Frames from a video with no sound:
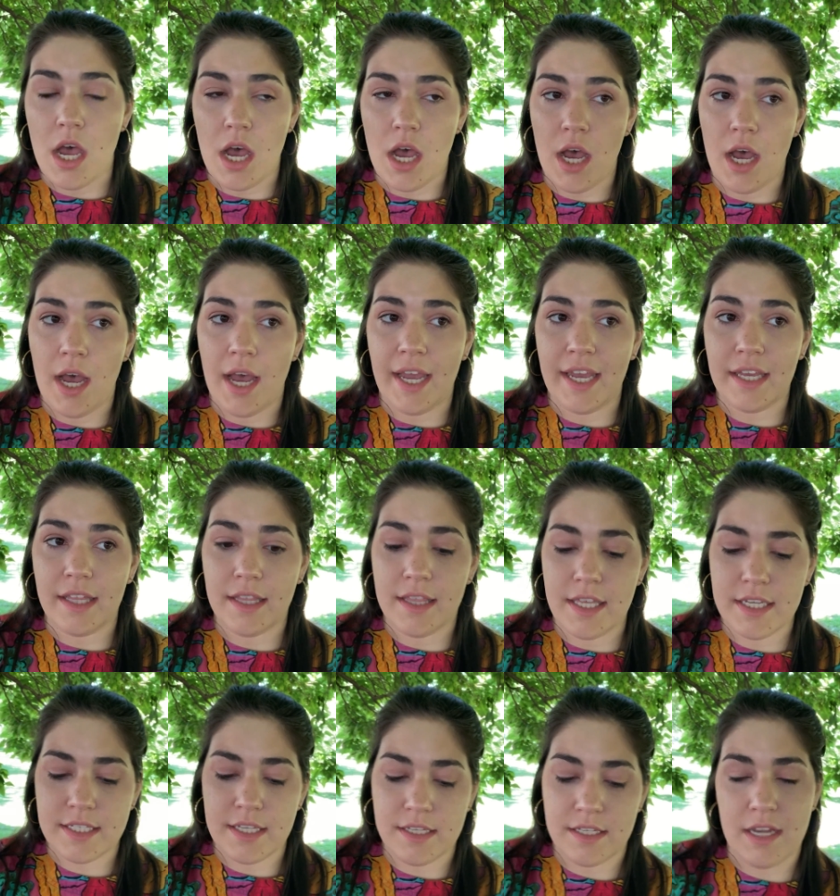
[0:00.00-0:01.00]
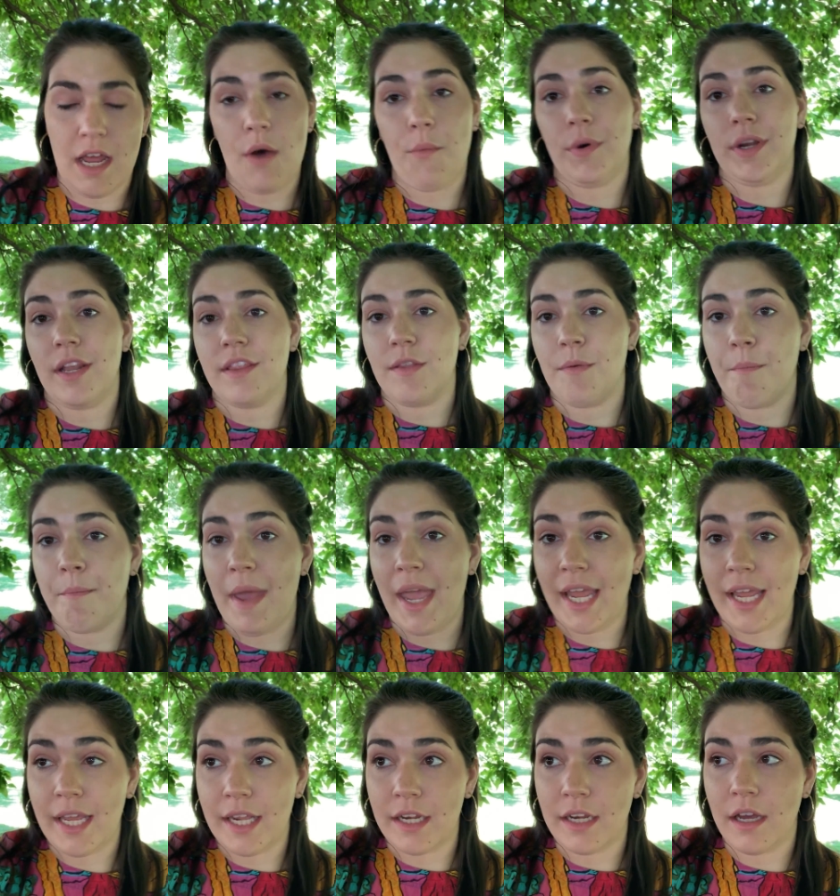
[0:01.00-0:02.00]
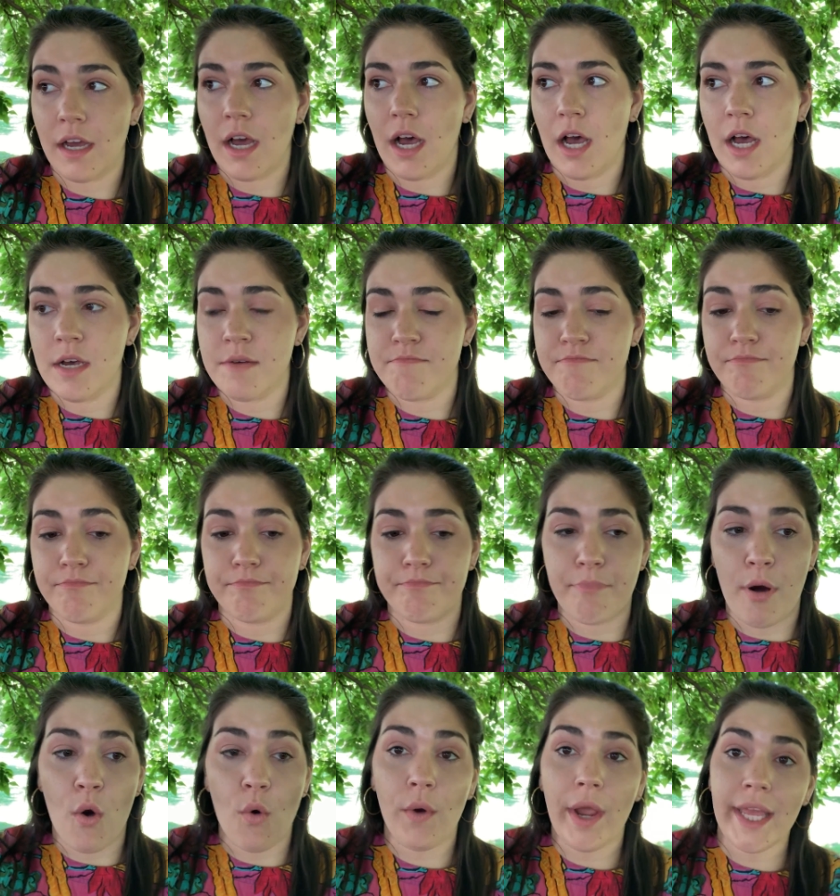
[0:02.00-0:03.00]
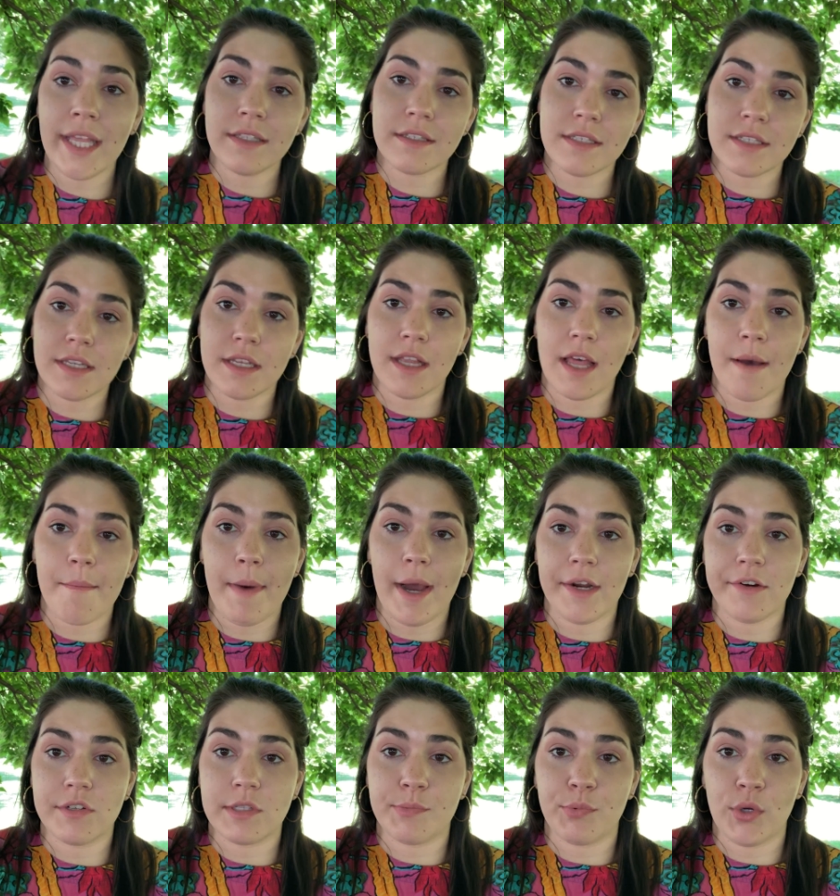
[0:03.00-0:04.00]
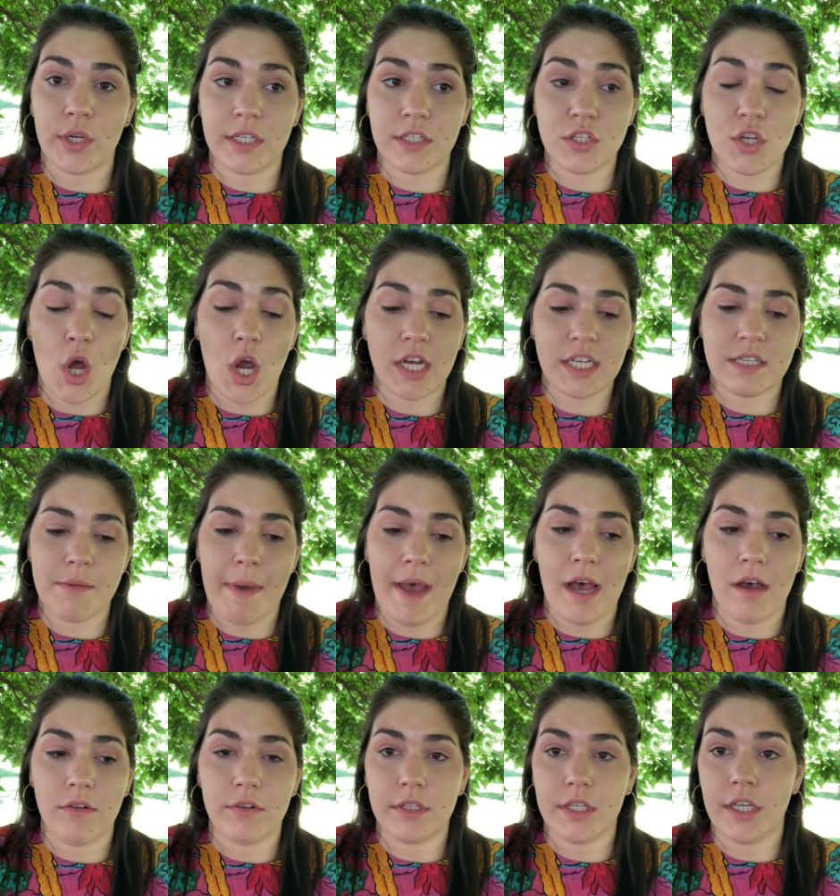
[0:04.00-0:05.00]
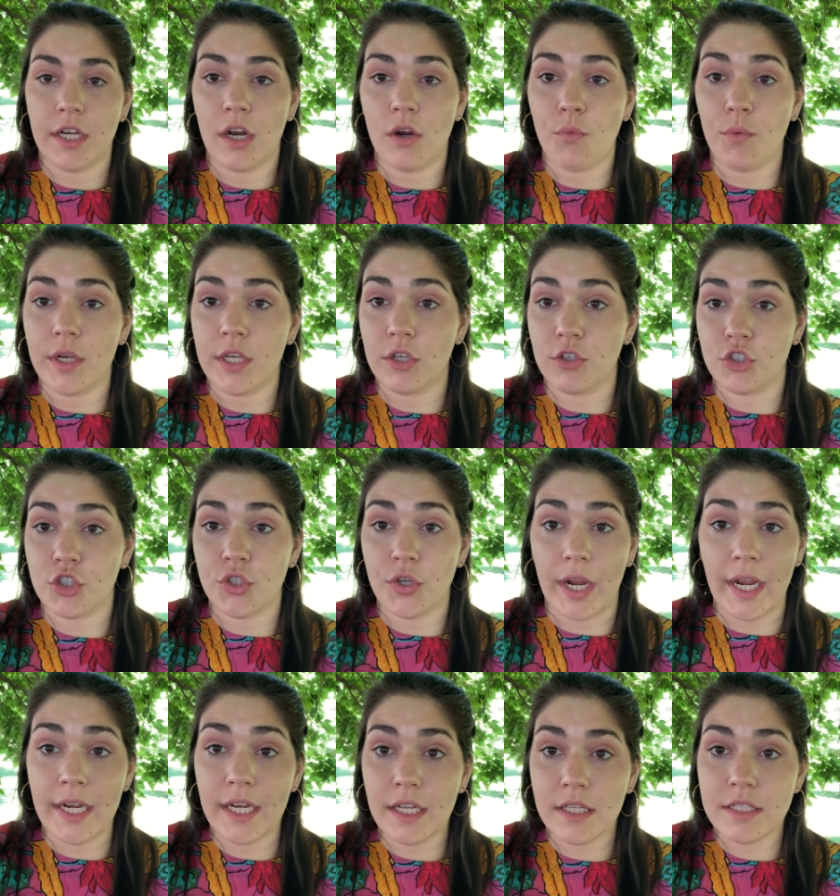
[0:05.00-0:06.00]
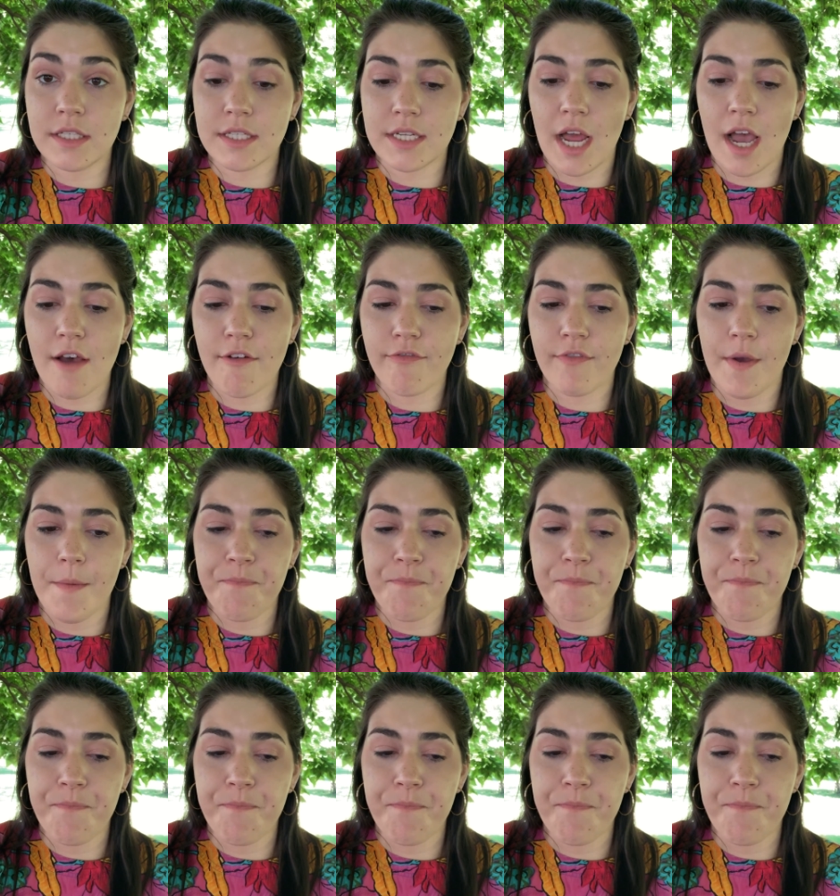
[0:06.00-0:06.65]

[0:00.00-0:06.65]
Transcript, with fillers: uh, this is not one of the main um, points that Myers-Briggs talks about, you know, when you're trained and stuff.